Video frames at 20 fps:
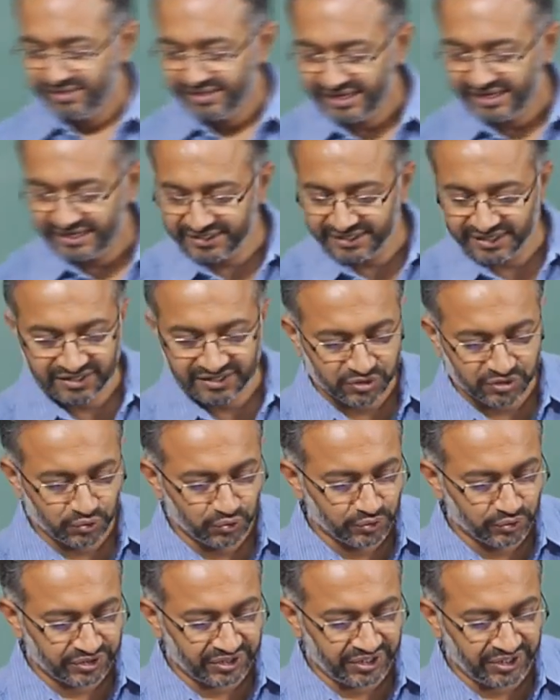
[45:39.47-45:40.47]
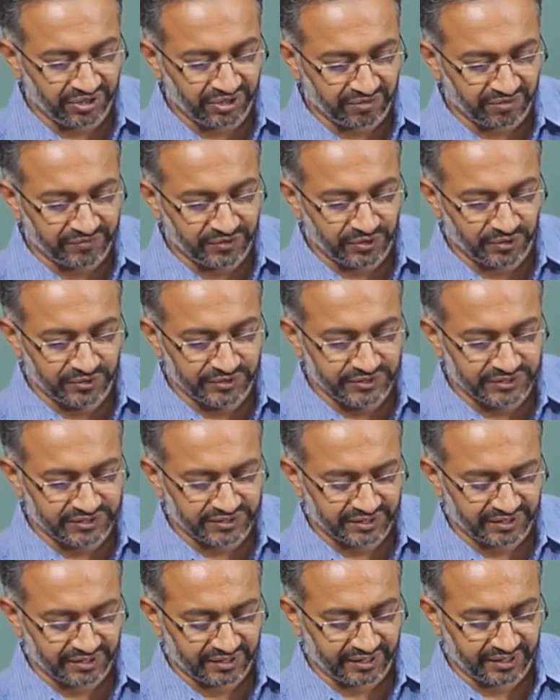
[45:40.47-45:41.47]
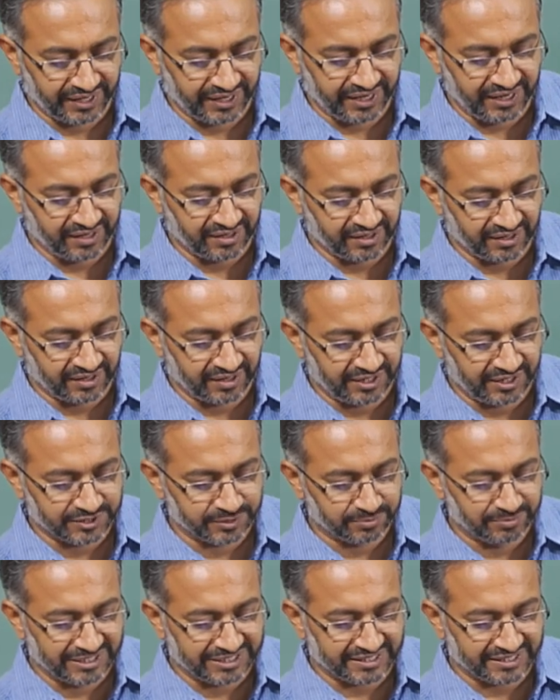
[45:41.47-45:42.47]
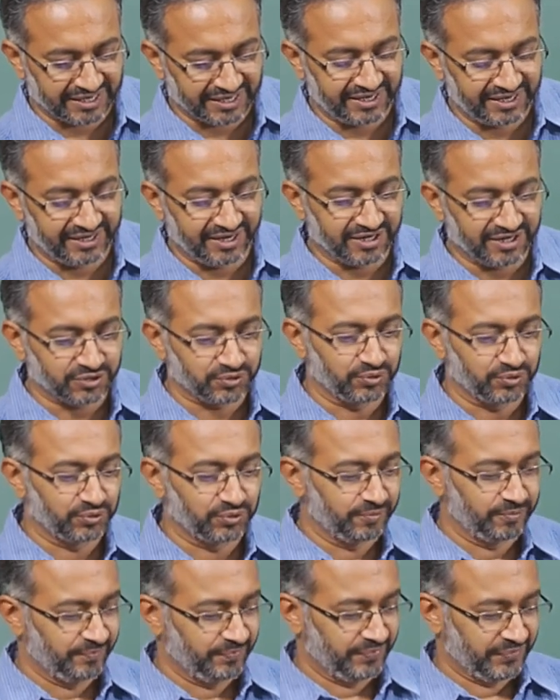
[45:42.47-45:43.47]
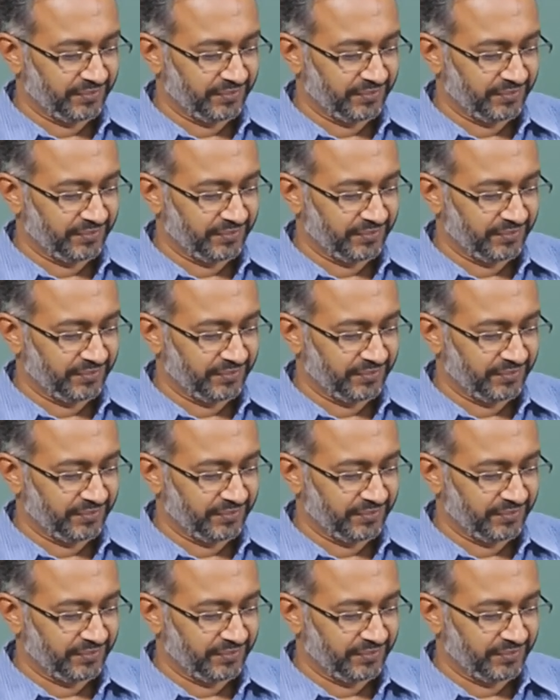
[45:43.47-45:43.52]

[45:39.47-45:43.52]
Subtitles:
And then to think of those, again it's better idea to